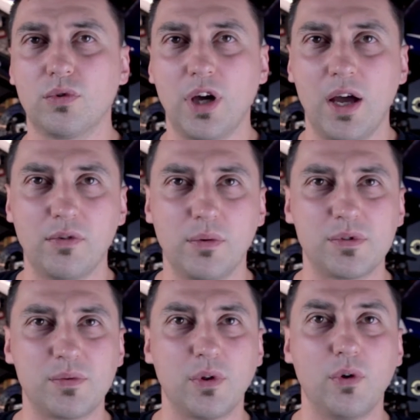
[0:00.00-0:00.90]
tyre
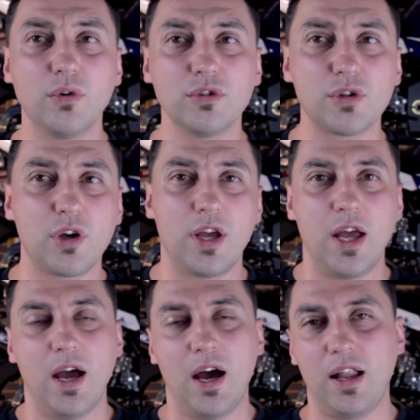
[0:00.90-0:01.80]
warmers will also
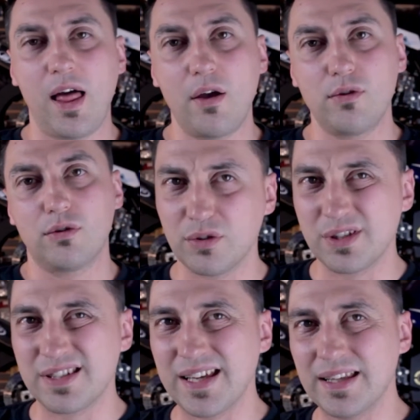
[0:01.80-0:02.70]
allow you to
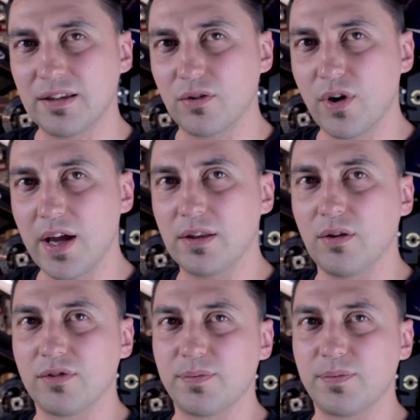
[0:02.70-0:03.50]
set the rate of